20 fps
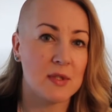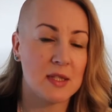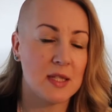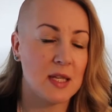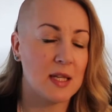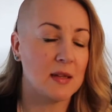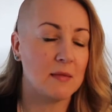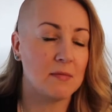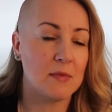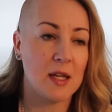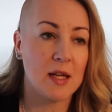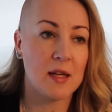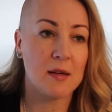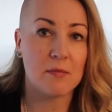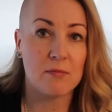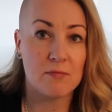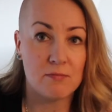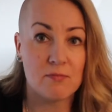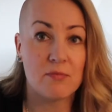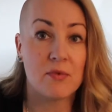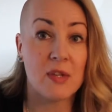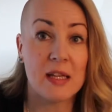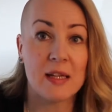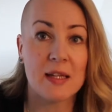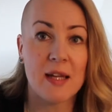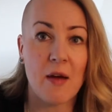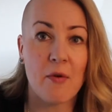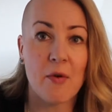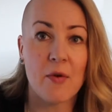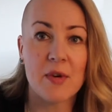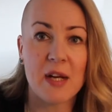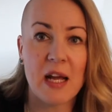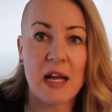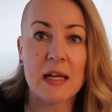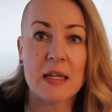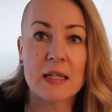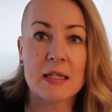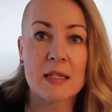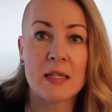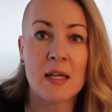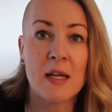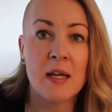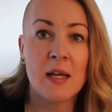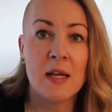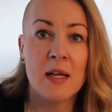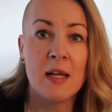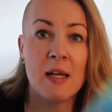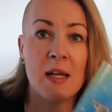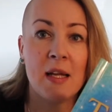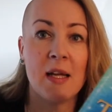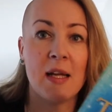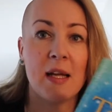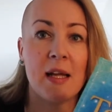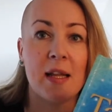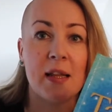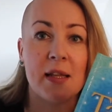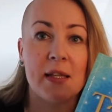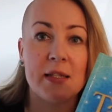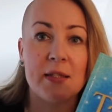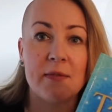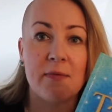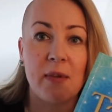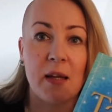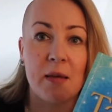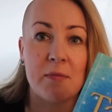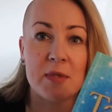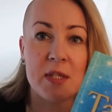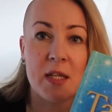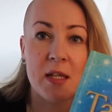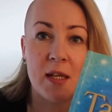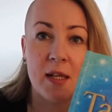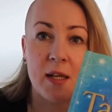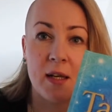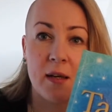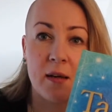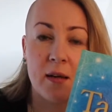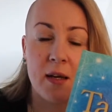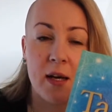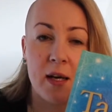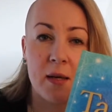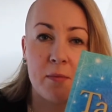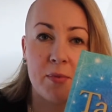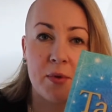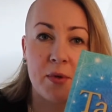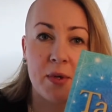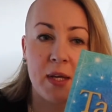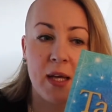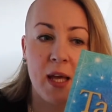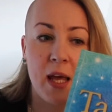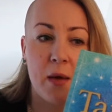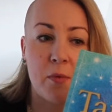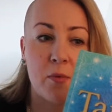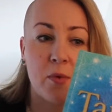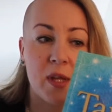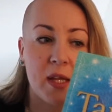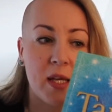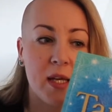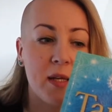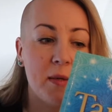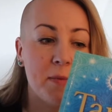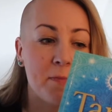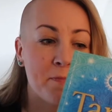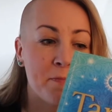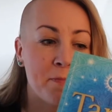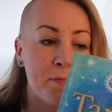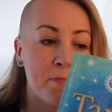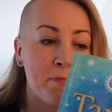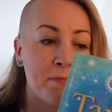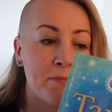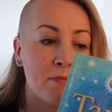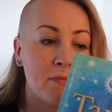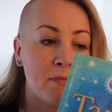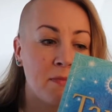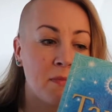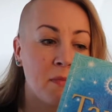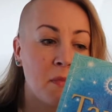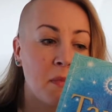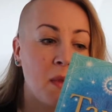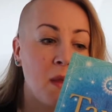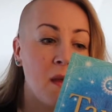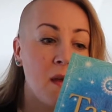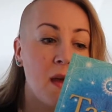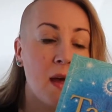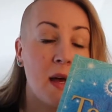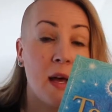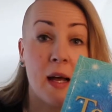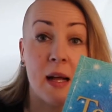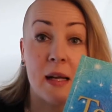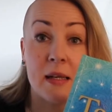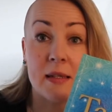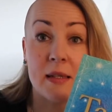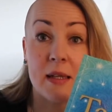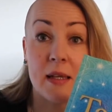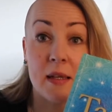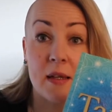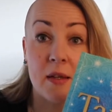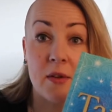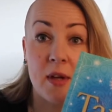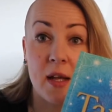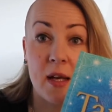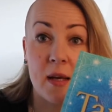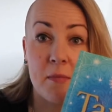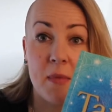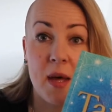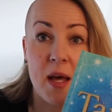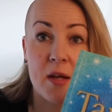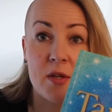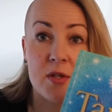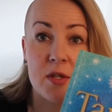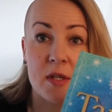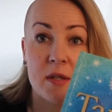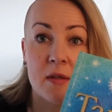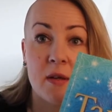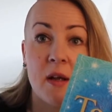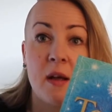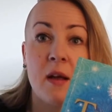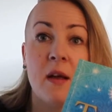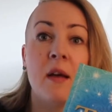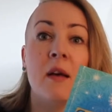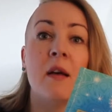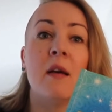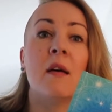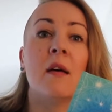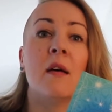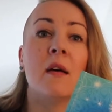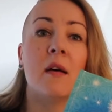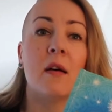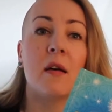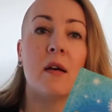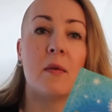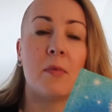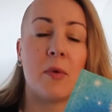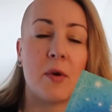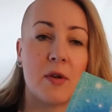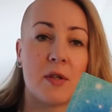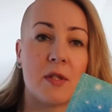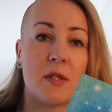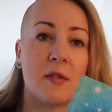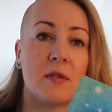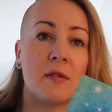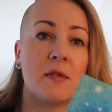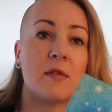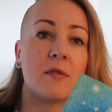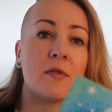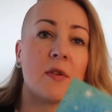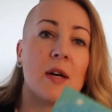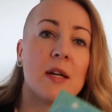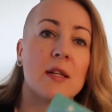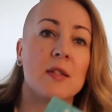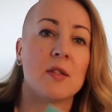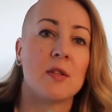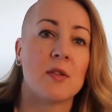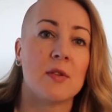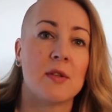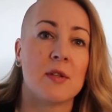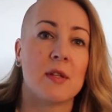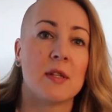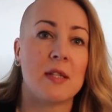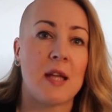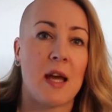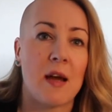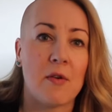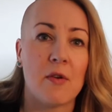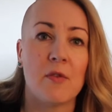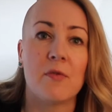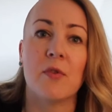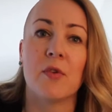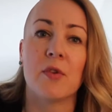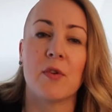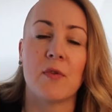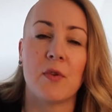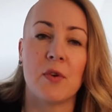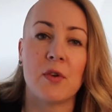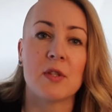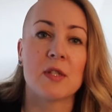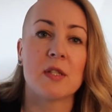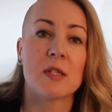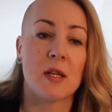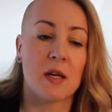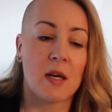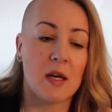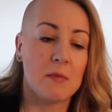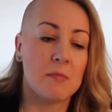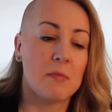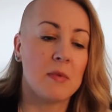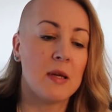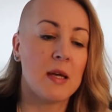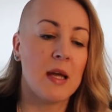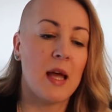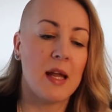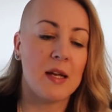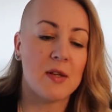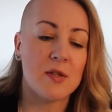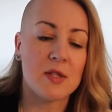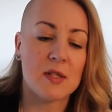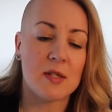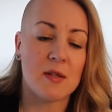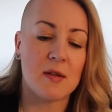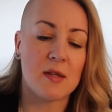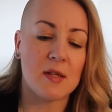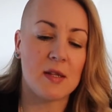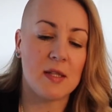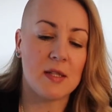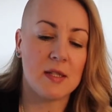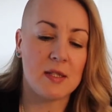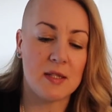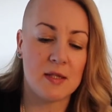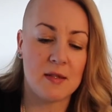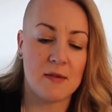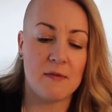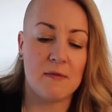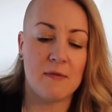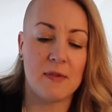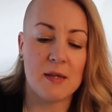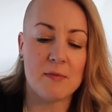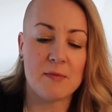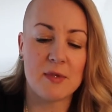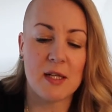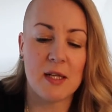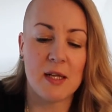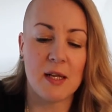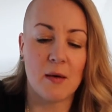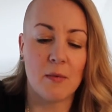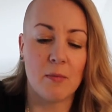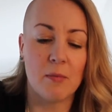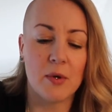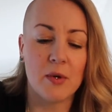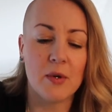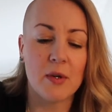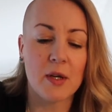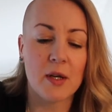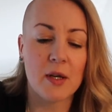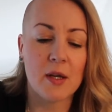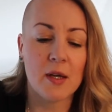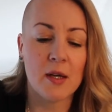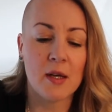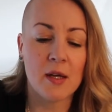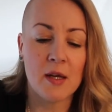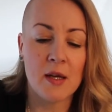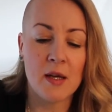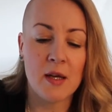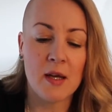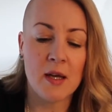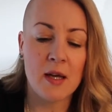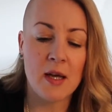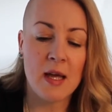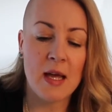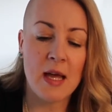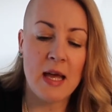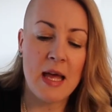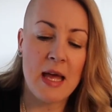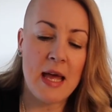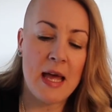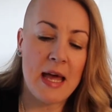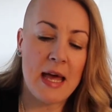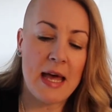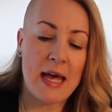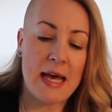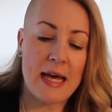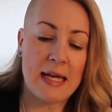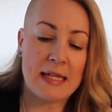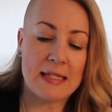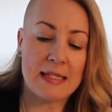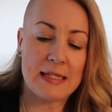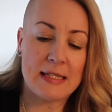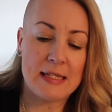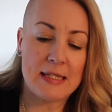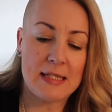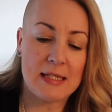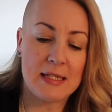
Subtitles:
sell like real tarot decks, and this flimsy little guidebook came with it. And you can imagine a person trying to learn the tarot for the first time, and you start this flimsy little book and